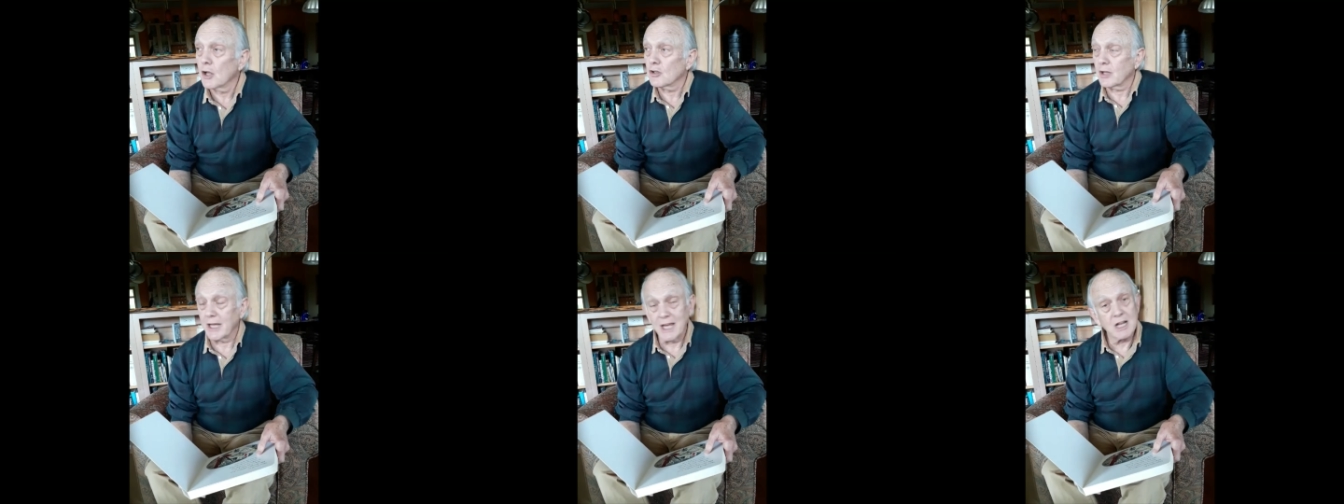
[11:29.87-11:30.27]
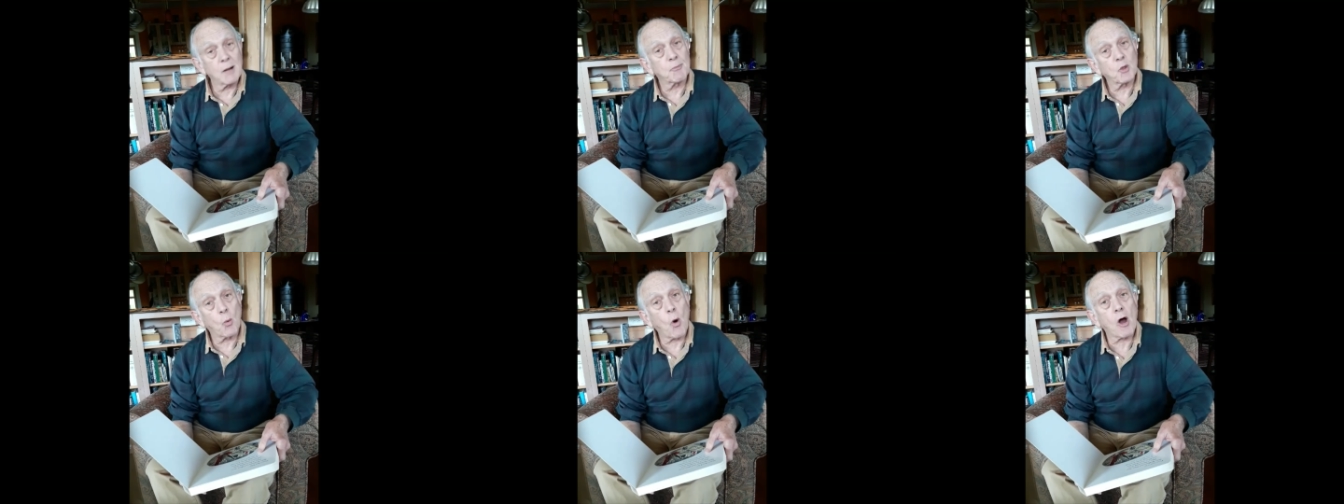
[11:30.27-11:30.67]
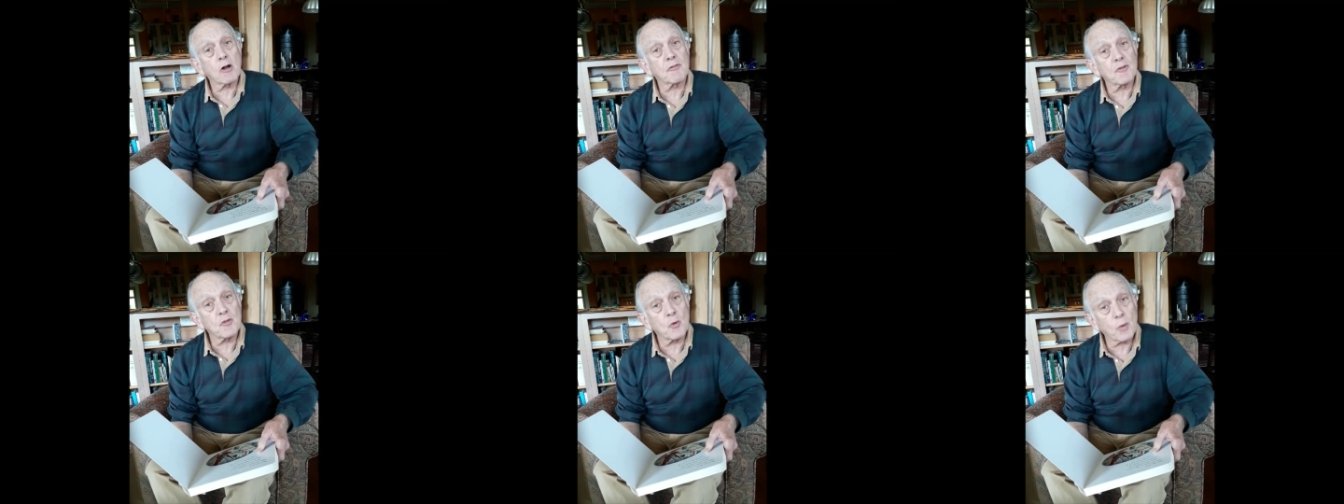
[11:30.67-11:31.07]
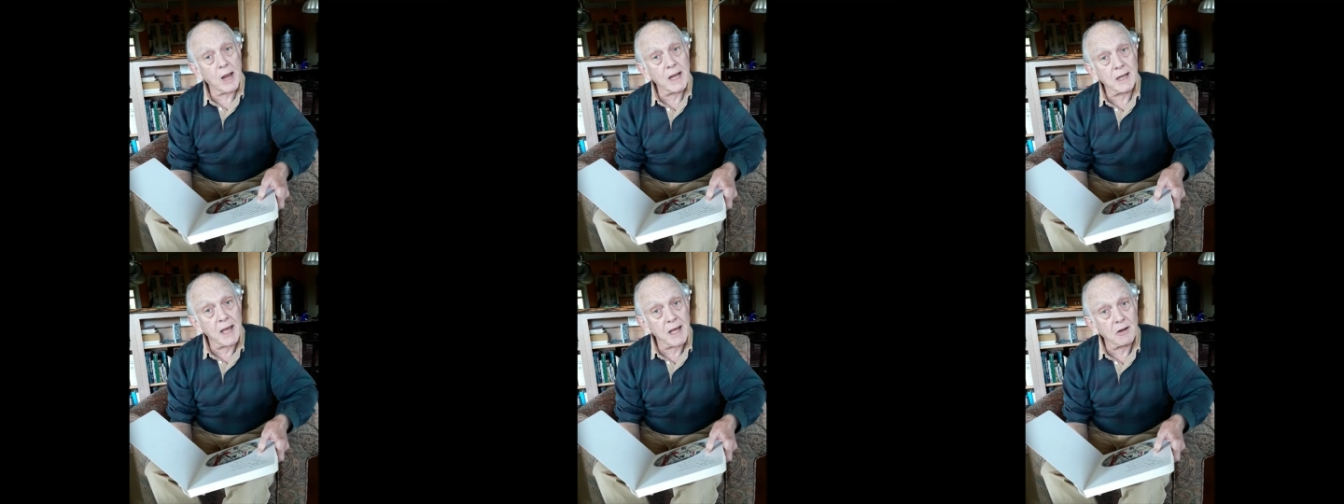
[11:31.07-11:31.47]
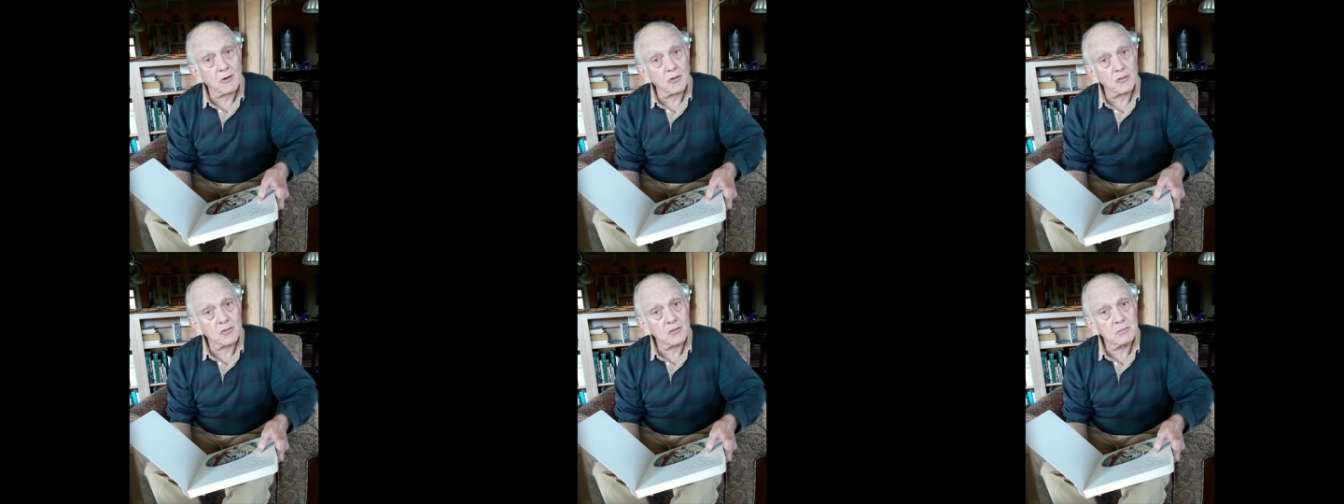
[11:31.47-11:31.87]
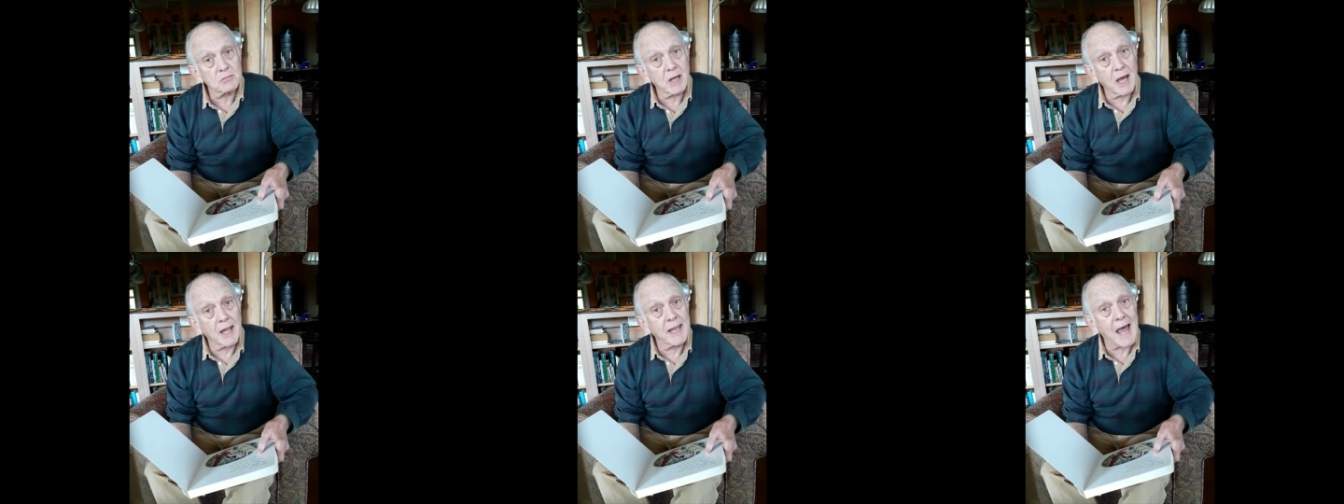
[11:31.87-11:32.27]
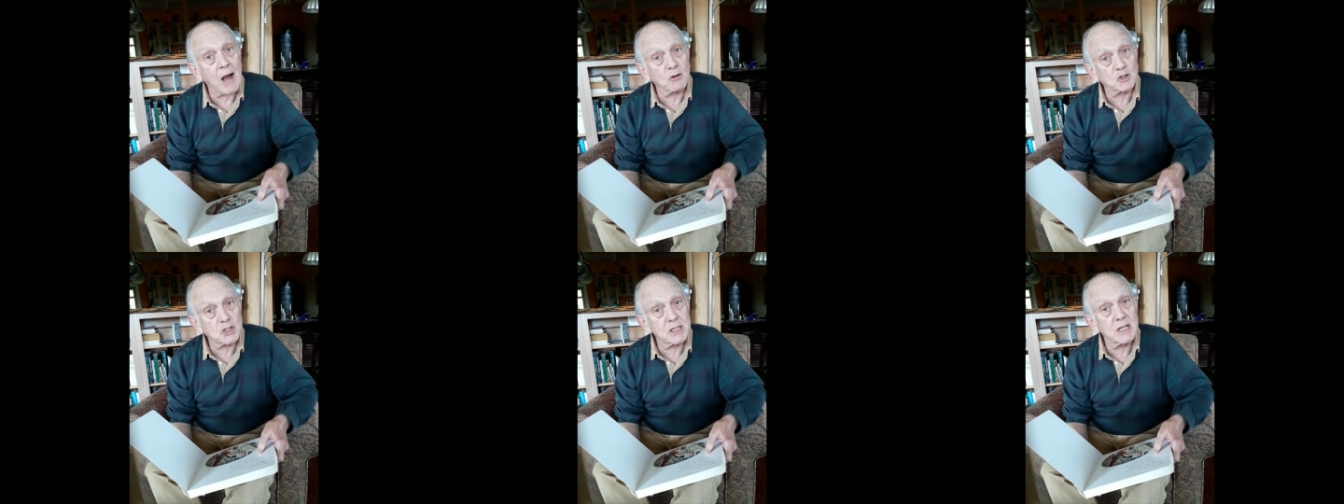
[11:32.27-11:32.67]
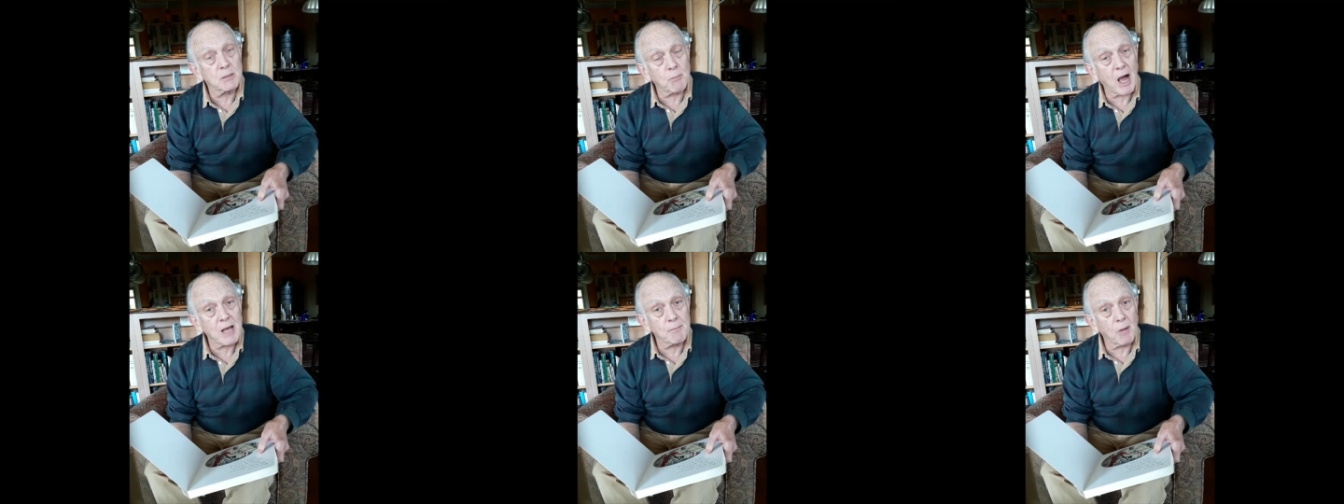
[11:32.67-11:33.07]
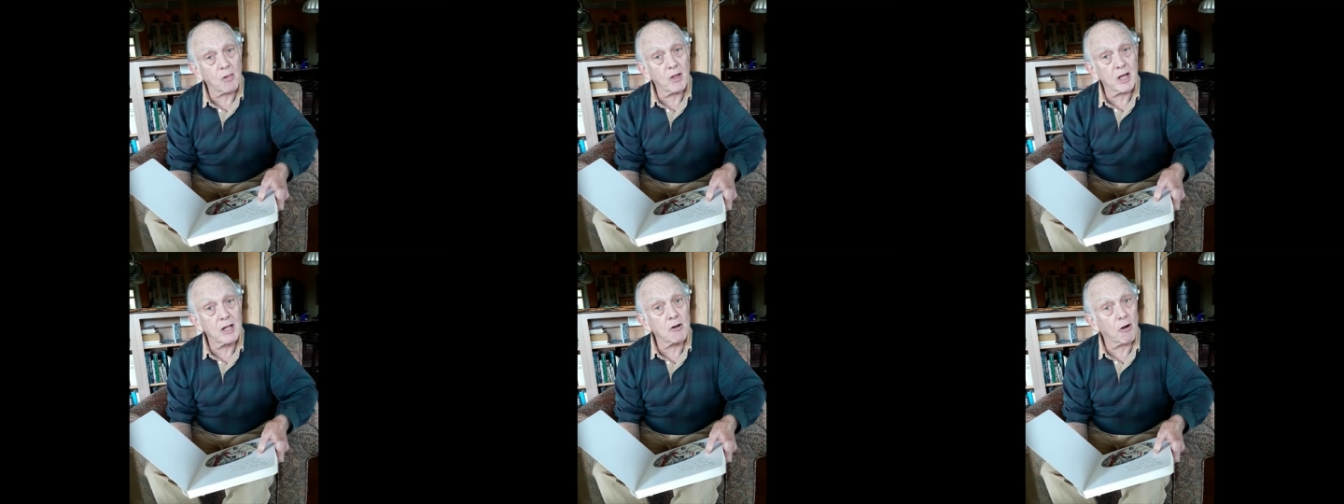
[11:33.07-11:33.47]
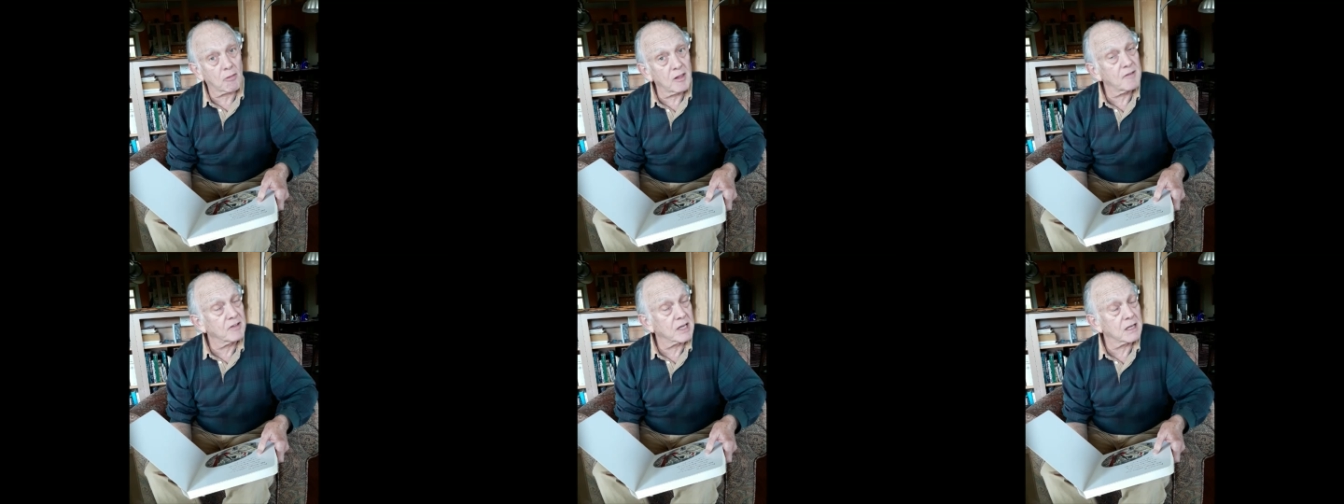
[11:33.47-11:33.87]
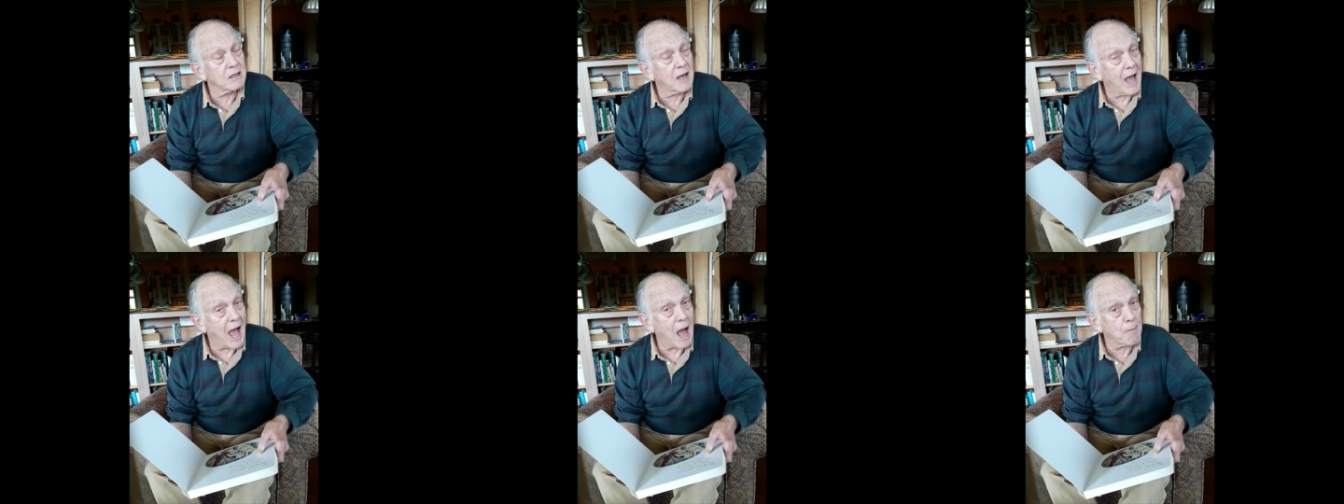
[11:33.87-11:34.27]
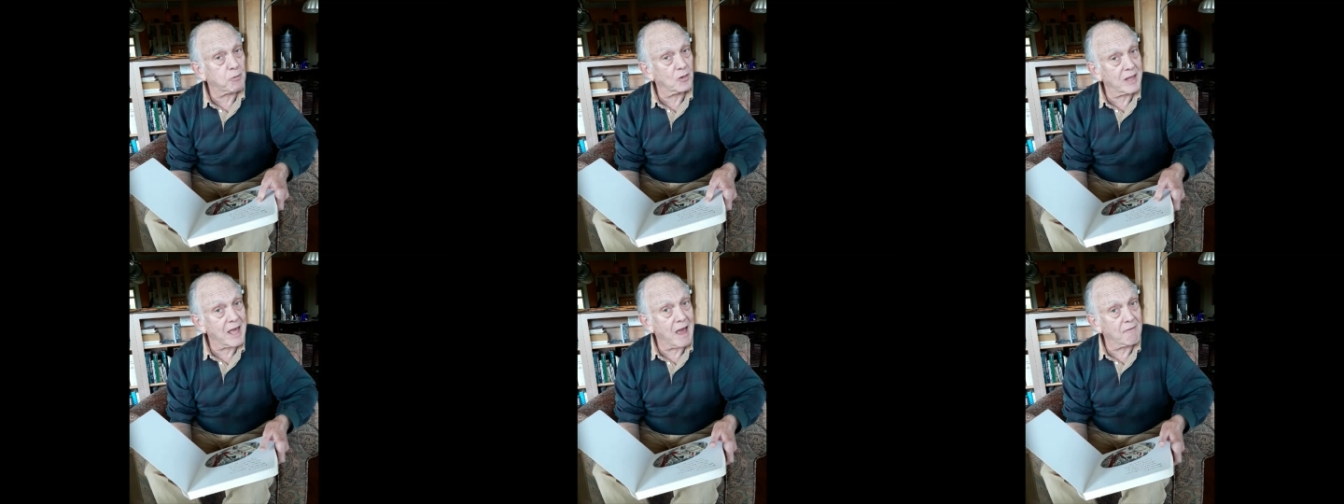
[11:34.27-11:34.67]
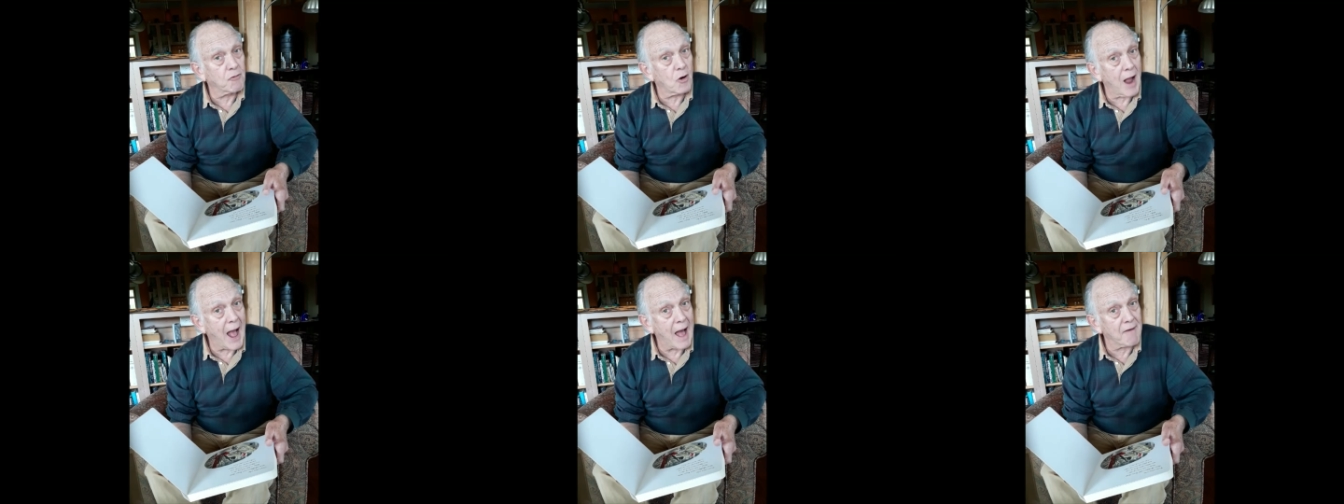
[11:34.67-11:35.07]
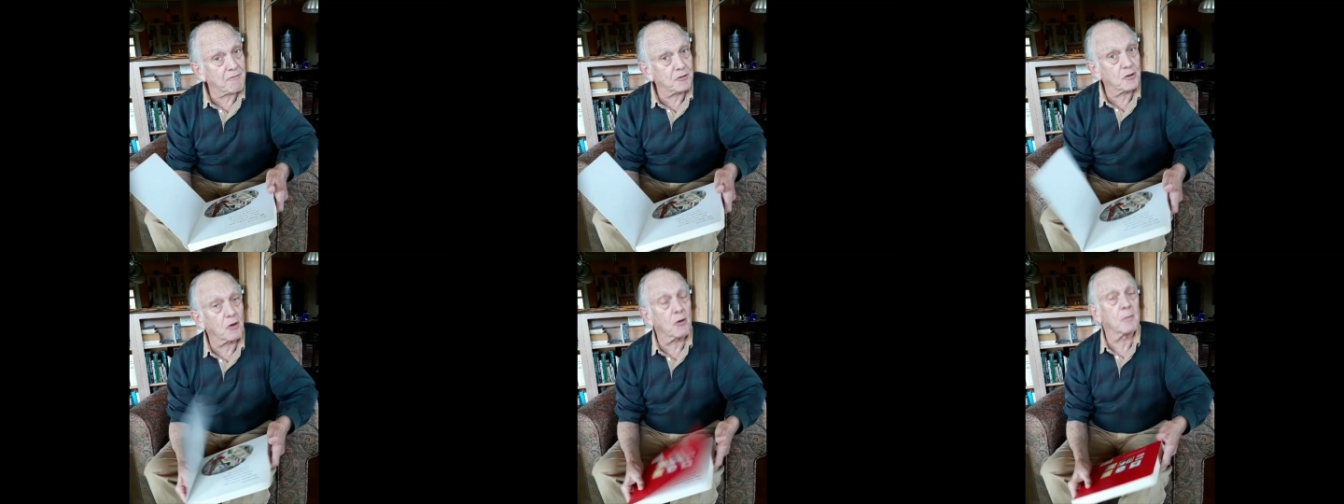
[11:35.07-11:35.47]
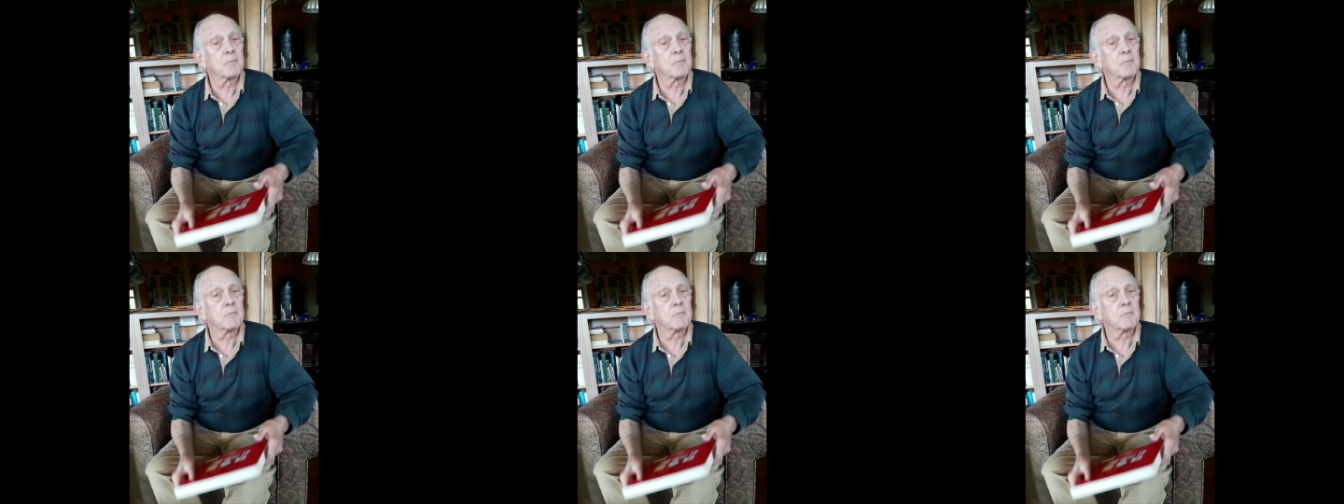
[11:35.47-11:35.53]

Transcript: to heat up the water for the radiators. And now she and Mike Mulligan are living happily ever after.